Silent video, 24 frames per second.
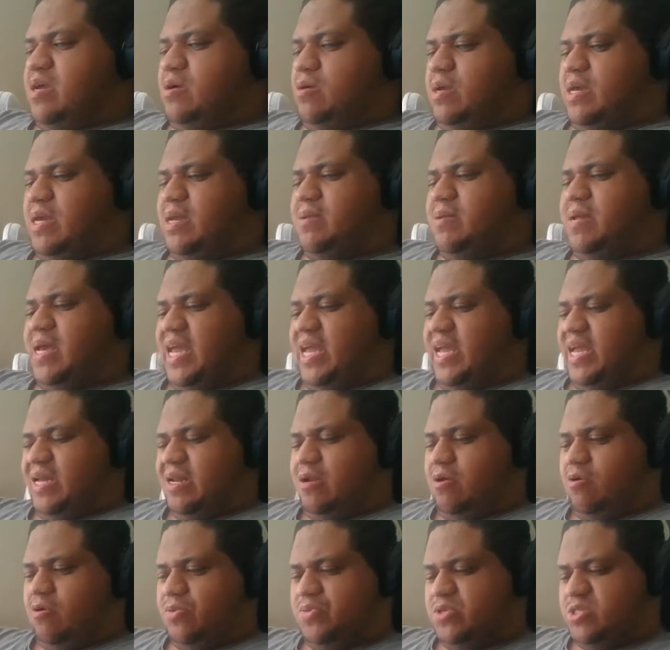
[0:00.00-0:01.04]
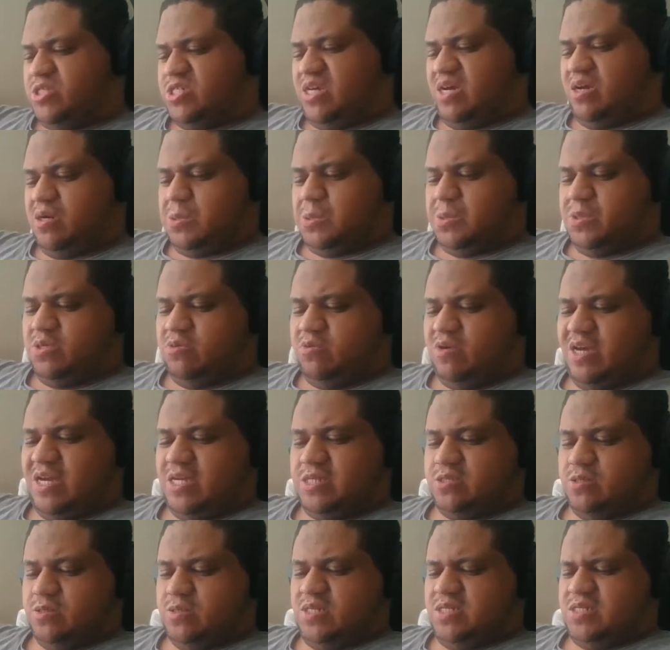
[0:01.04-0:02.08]
in hand on the channel for you guys.
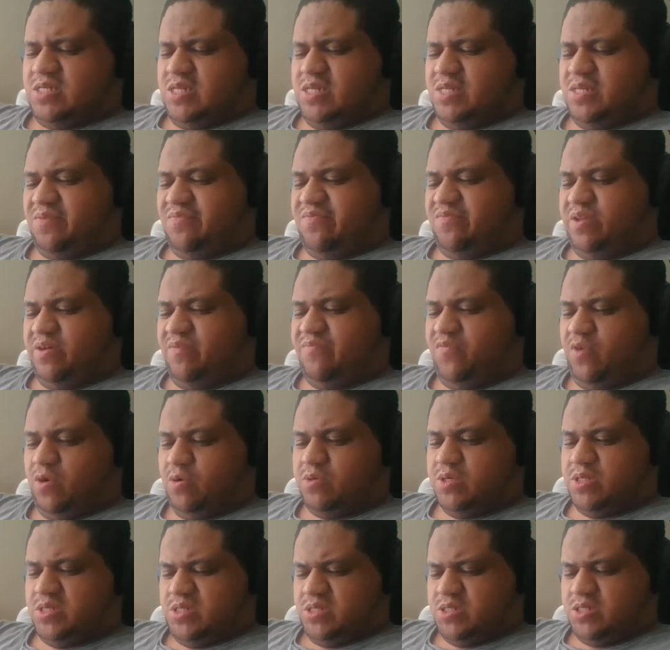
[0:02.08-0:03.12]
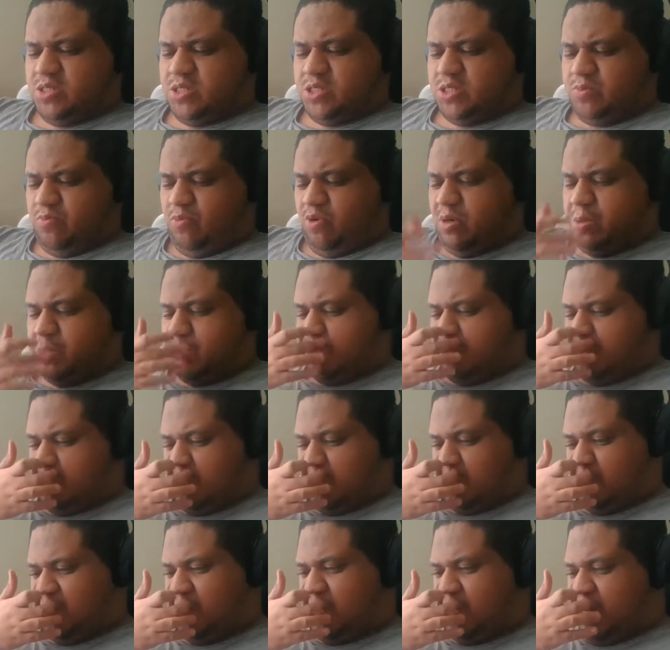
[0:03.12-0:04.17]
So this is a flip phone. This isn't a
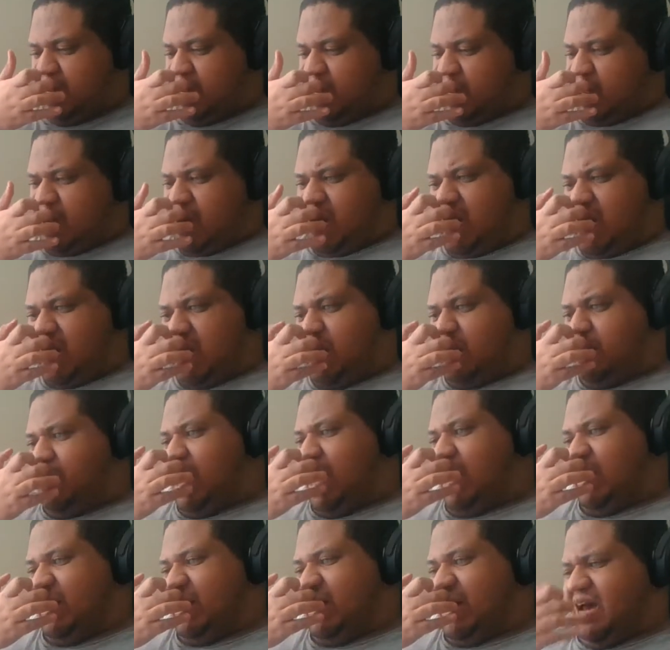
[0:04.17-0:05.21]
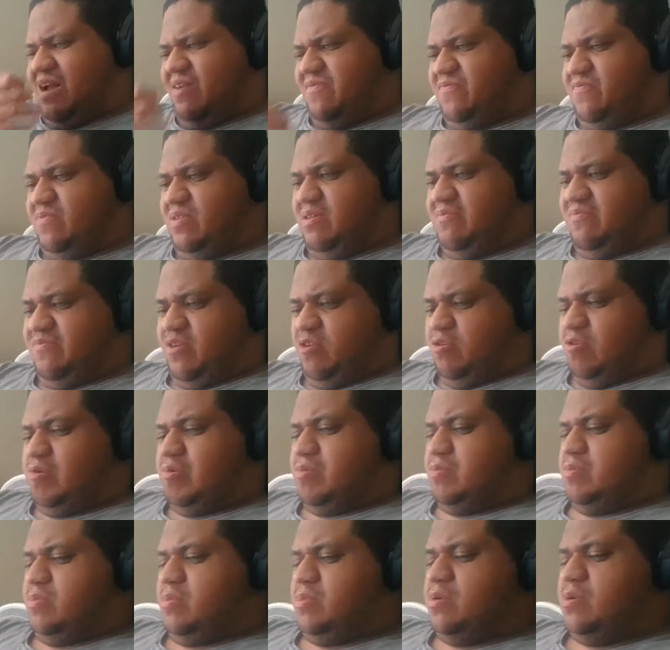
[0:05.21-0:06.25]
smartphone. I got a flip
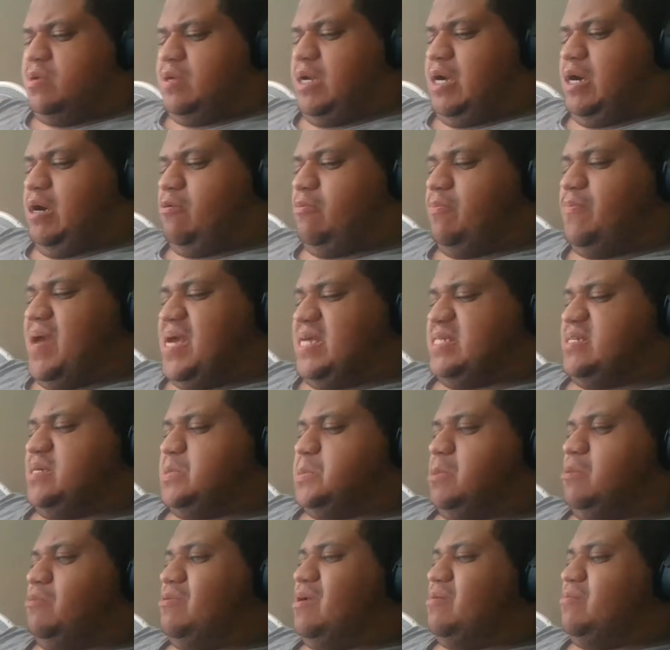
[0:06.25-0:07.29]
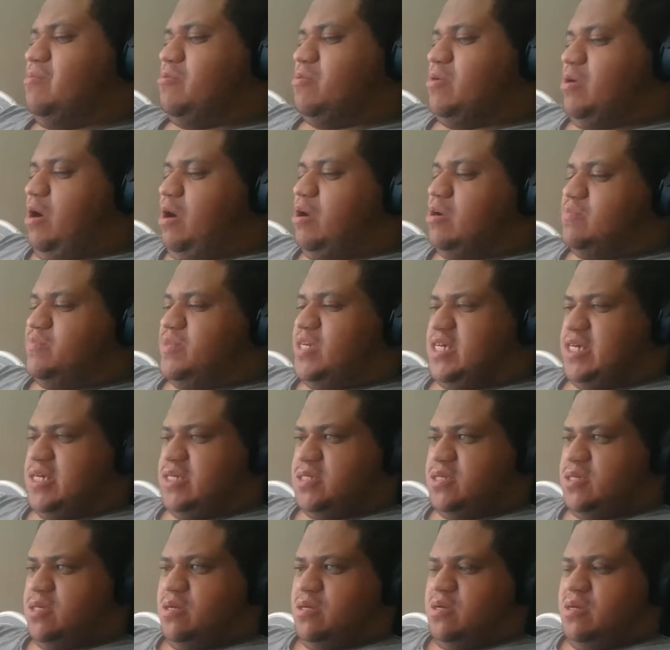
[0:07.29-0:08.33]
phone, or basic phone, whatever you want to call it,
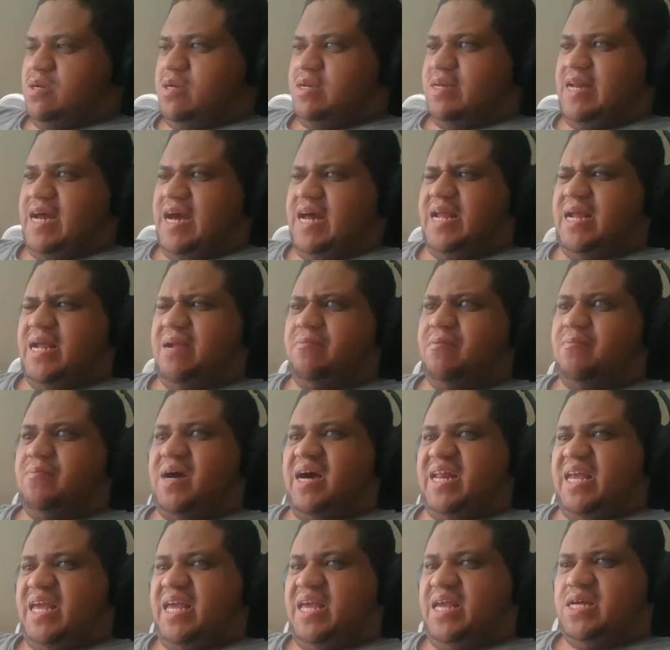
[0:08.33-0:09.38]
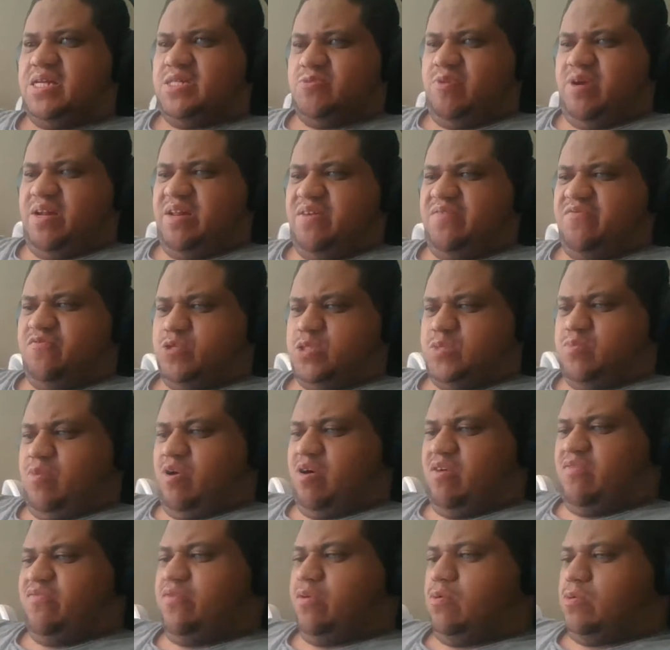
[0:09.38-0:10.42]
because not everybody is ready for
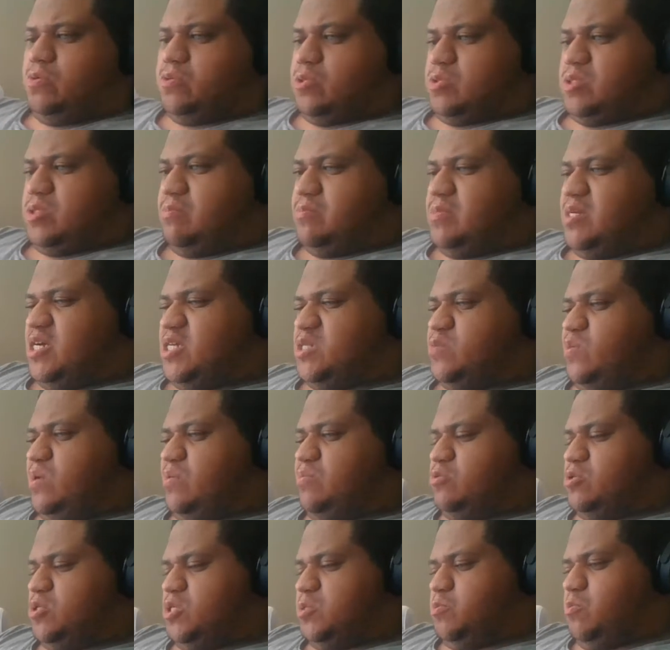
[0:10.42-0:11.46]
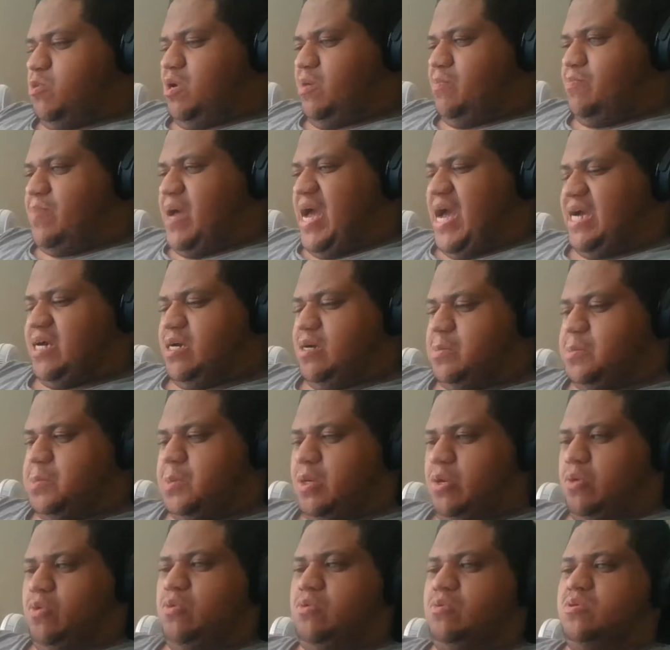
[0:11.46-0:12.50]
smartphones. Sometimes people just want a backup
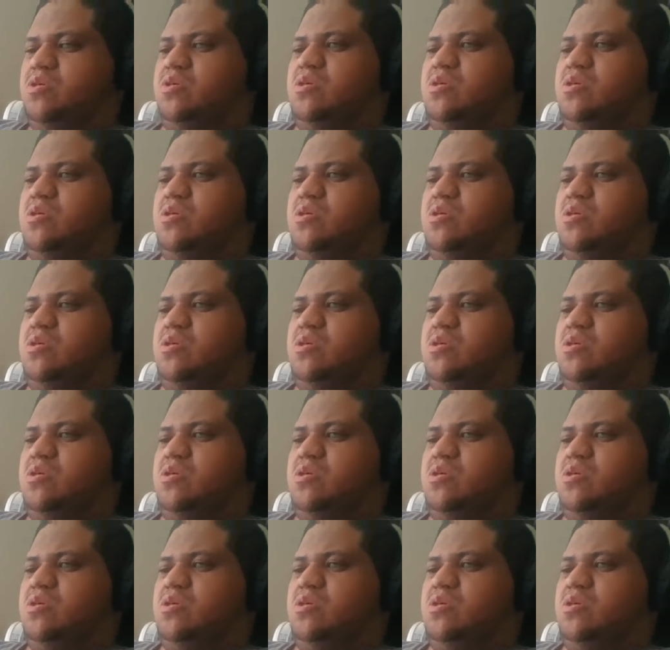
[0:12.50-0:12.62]
phone,